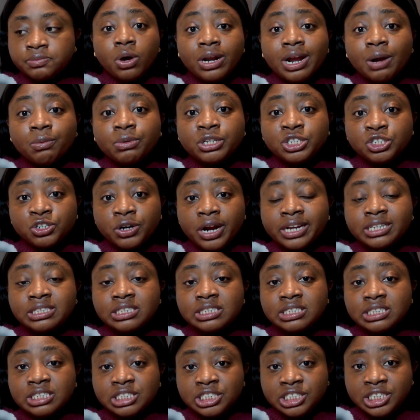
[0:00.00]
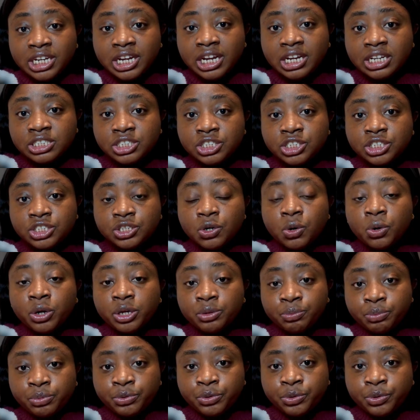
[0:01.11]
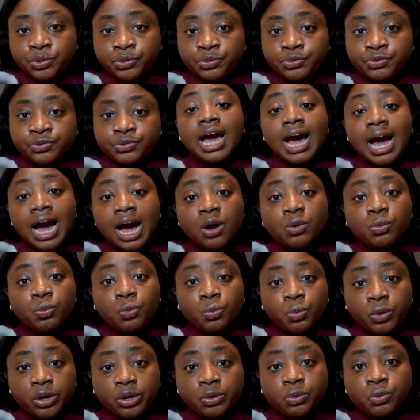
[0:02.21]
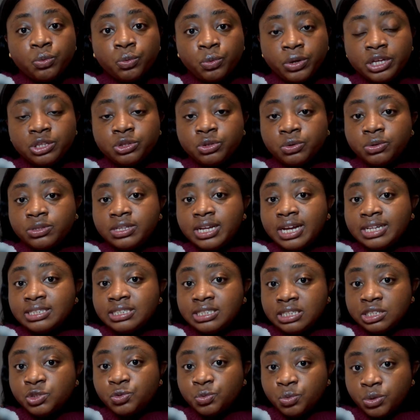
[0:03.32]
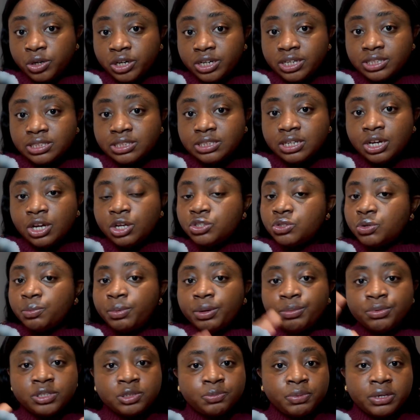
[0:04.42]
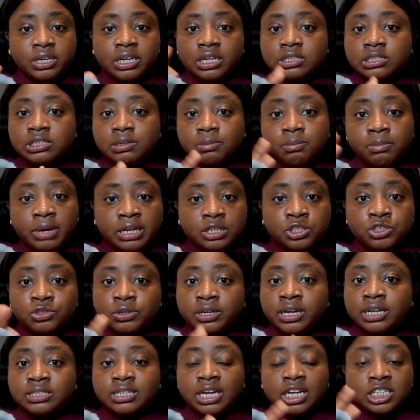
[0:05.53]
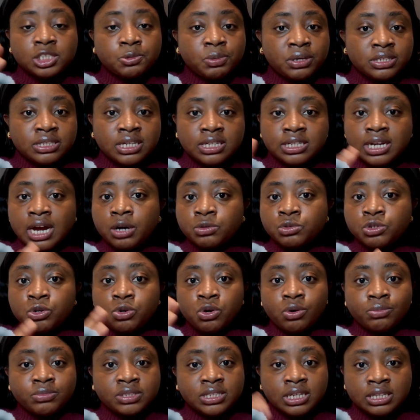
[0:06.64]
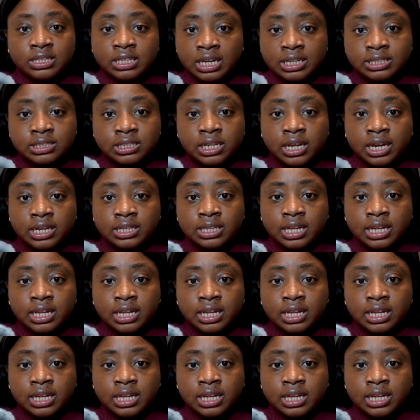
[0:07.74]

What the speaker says: What are we trying to change or improve? How will we know that this worked? So maybe speaking to metrics, expected outcomes, and things like